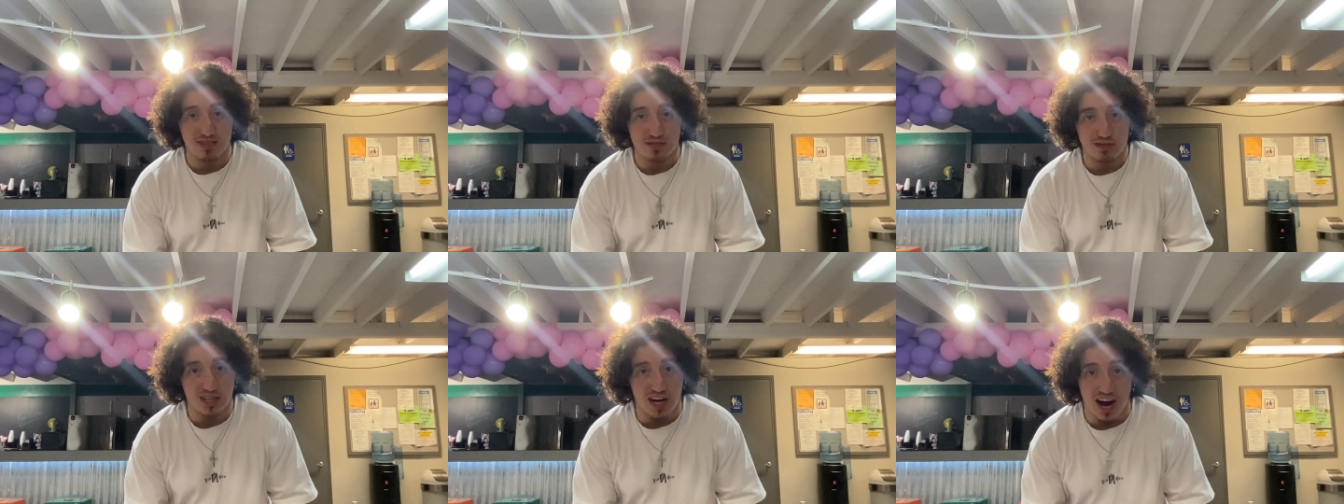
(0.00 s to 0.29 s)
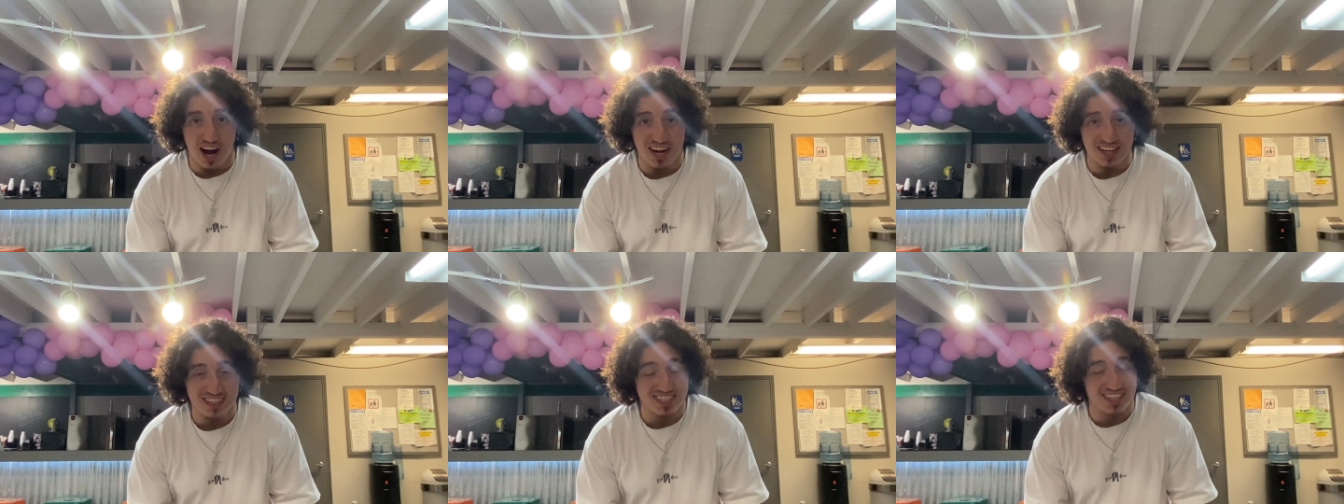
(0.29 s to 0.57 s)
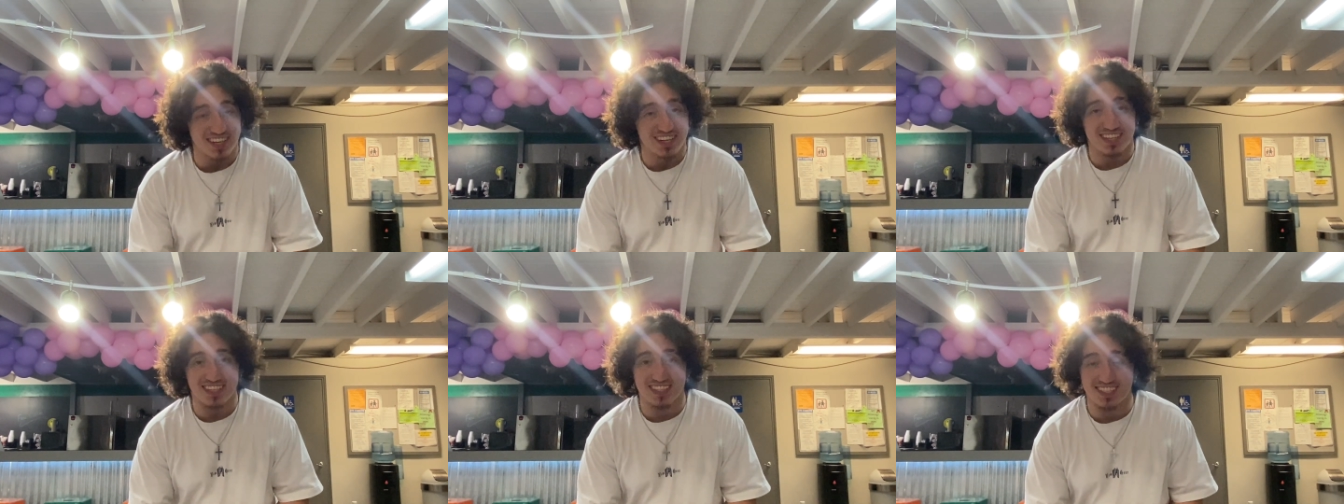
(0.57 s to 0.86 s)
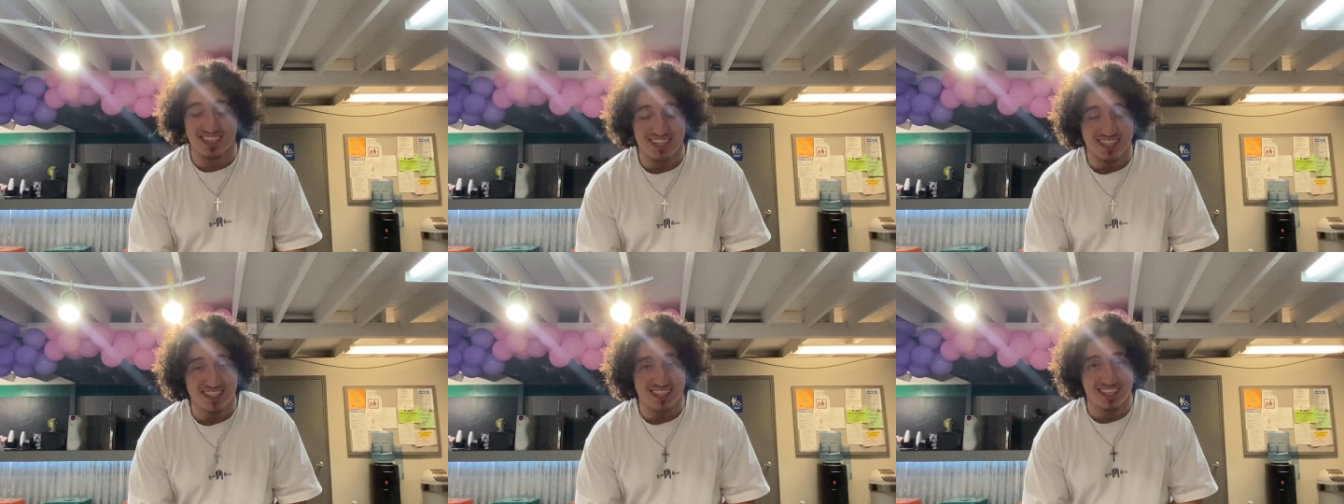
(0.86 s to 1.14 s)
content
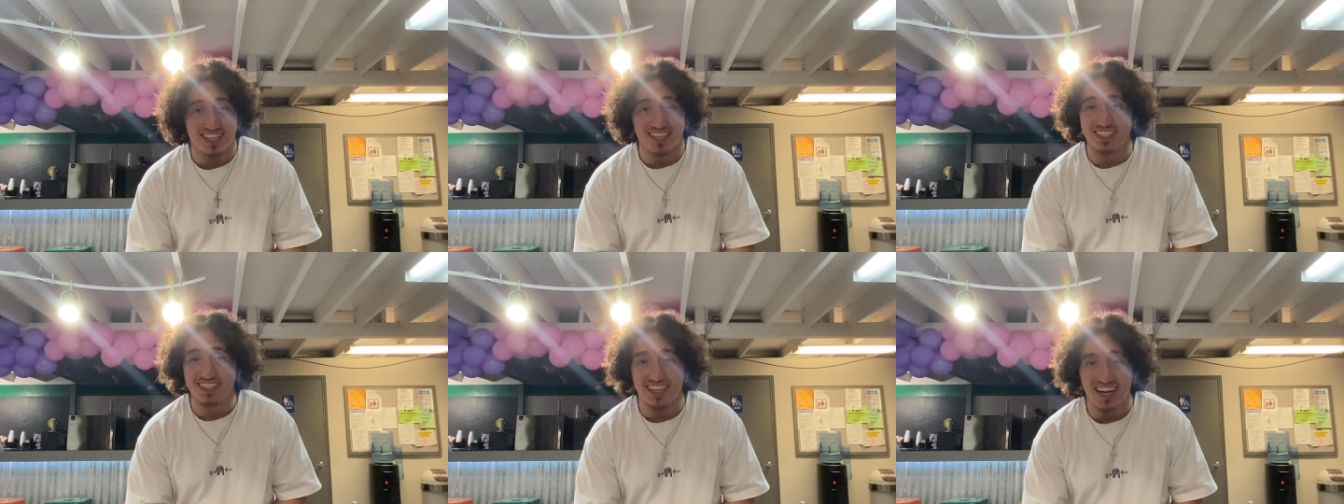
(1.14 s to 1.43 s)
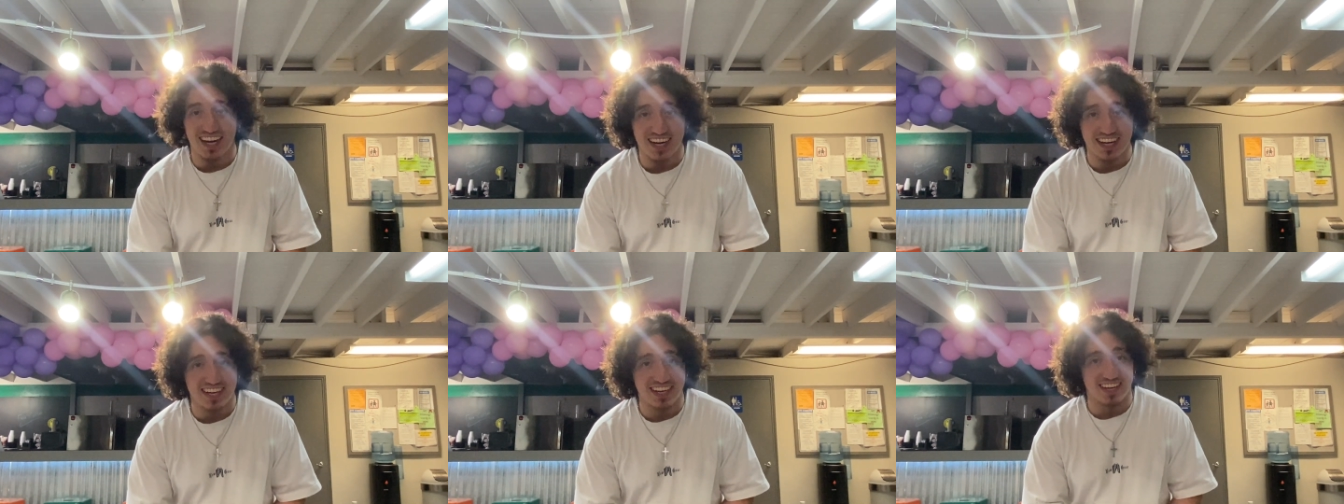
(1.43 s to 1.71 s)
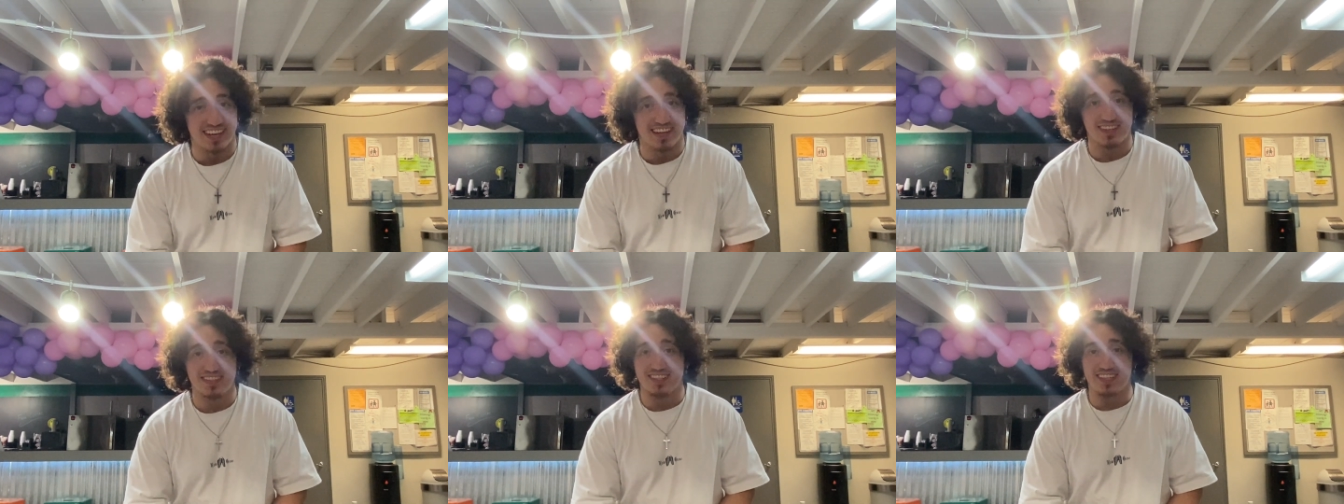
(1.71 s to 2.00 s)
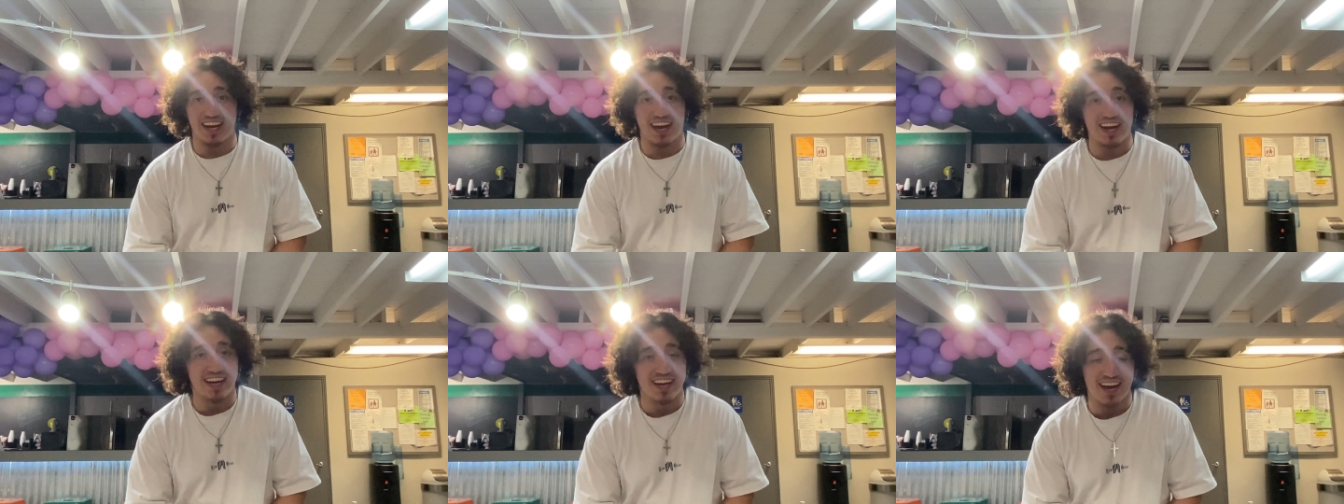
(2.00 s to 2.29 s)
consistently, day in,
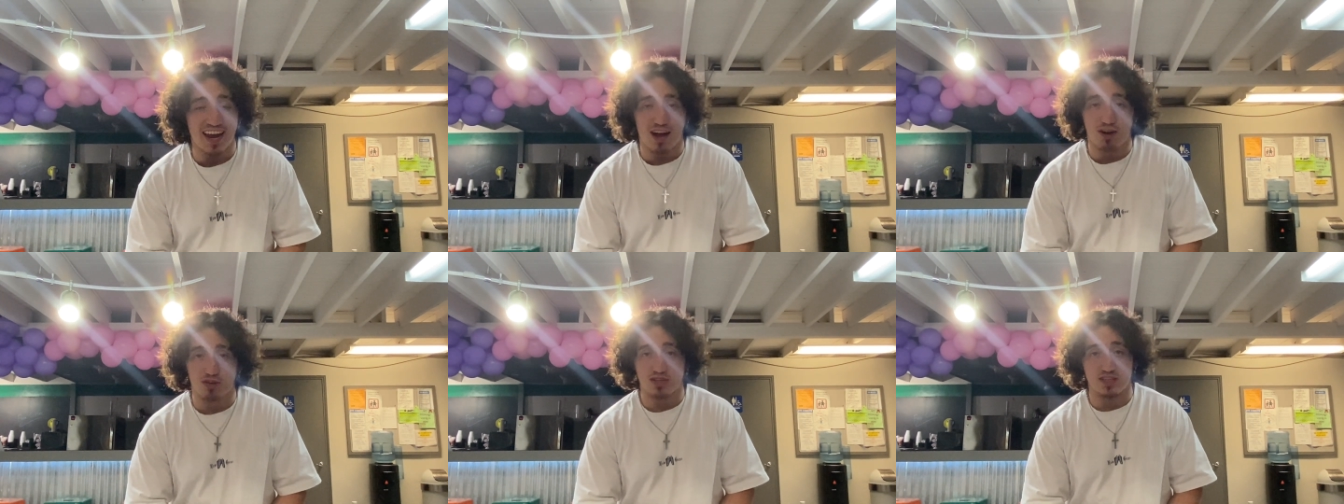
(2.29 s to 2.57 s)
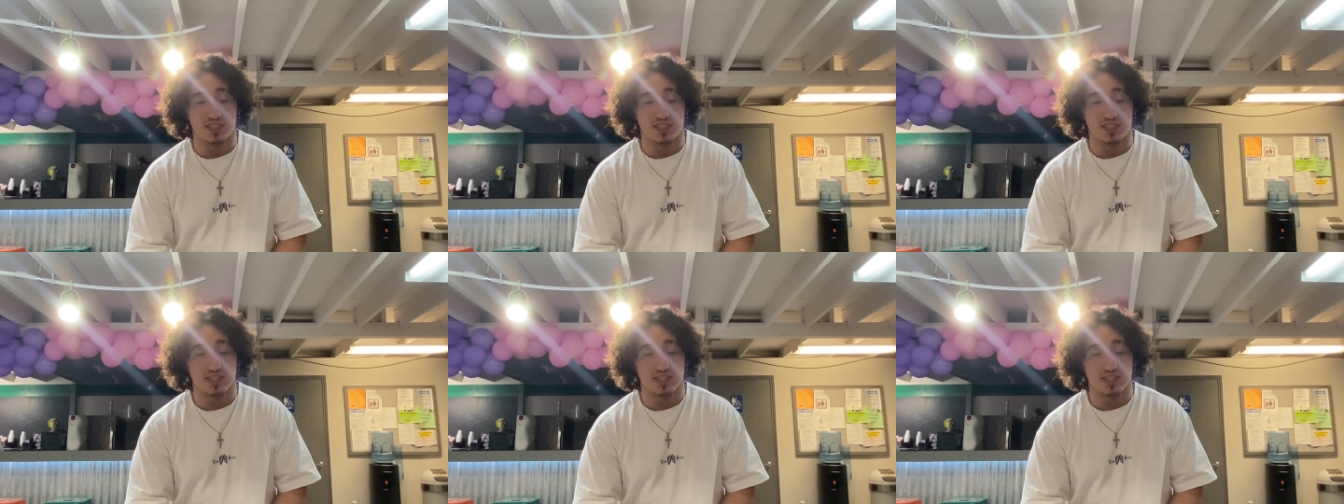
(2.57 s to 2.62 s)
day out,